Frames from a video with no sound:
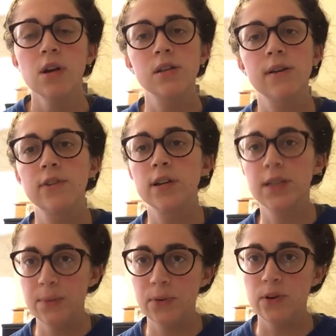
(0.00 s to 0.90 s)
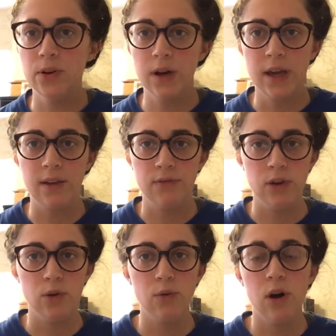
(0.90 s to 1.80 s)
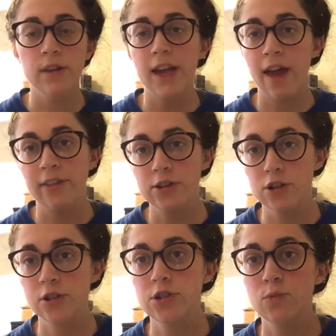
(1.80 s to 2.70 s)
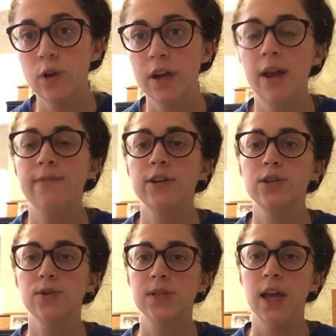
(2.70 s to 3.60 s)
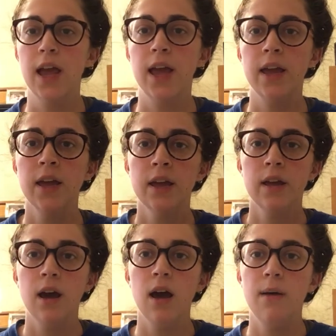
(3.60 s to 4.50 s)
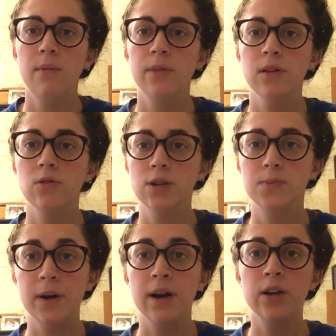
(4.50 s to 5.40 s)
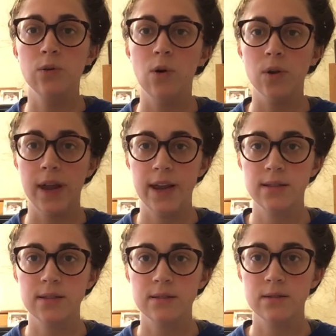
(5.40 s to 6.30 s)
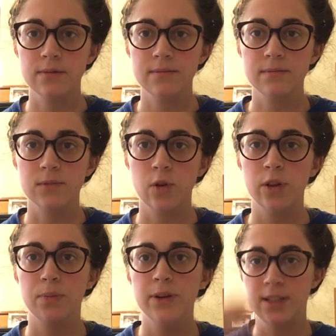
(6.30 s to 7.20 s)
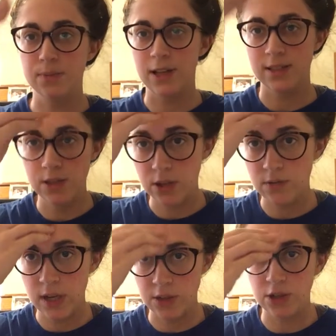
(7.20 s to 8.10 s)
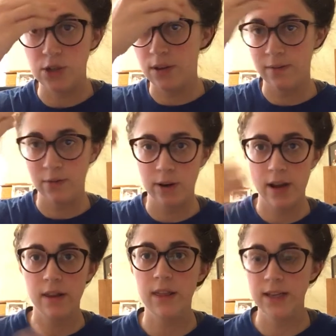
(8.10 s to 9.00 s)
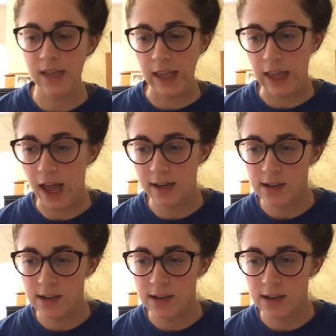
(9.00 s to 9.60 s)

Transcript: So for example, if you are in the Catholic Church, whenever you say the Lord's Prayer, you hold hands, or the priest blesses you, touches you on the forehead, things like that.